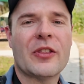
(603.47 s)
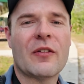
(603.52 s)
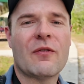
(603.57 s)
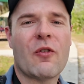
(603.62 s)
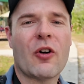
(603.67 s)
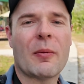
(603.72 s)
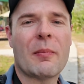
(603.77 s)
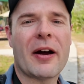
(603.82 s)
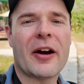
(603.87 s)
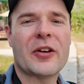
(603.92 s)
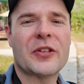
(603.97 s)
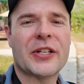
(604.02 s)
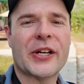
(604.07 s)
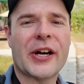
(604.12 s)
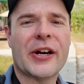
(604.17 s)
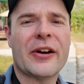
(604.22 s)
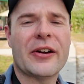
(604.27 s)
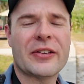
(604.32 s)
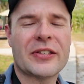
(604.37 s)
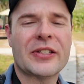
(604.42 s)
the Fort Myers
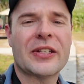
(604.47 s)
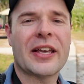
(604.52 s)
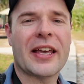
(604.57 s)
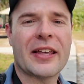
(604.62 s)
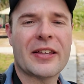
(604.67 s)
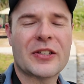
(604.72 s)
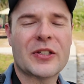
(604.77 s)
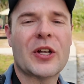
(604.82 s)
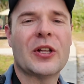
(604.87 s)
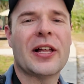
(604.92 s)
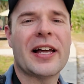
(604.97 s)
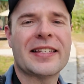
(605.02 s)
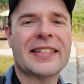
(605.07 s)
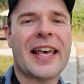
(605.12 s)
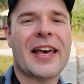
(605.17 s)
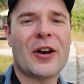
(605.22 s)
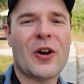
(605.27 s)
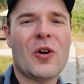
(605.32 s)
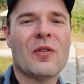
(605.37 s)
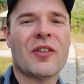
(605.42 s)
area, so let's
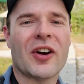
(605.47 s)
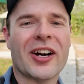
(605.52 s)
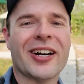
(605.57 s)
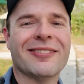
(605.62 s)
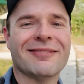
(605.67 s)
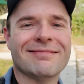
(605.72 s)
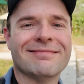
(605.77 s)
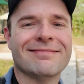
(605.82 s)
head over.